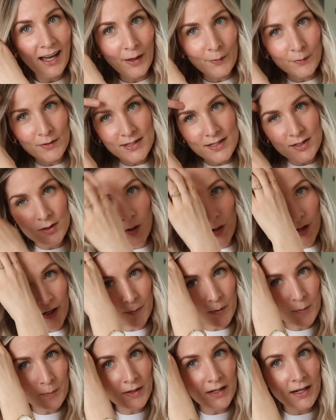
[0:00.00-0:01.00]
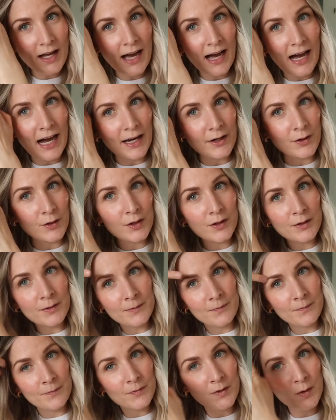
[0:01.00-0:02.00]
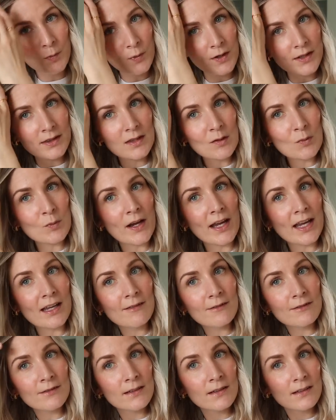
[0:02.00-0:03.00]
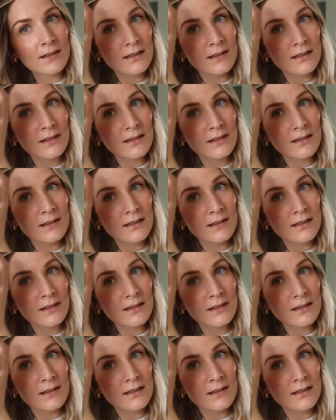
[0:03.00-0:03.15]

I will start up a bit higher with the wave